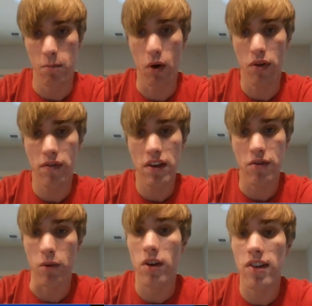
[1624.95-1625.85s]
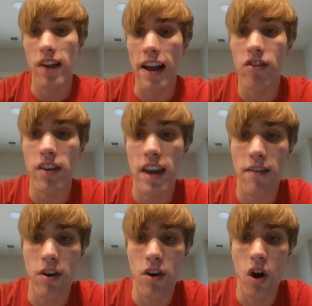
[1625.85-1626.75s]
both of these rooks actually
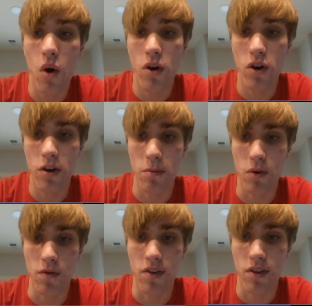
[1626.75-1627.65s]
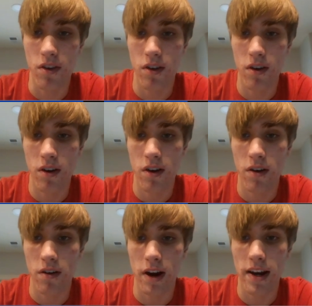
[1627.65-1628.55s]
have no good moves,
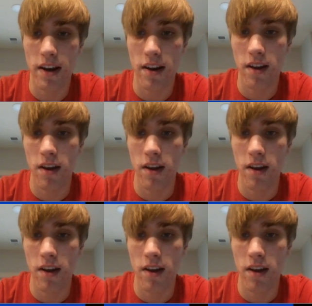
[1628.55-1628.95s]
right?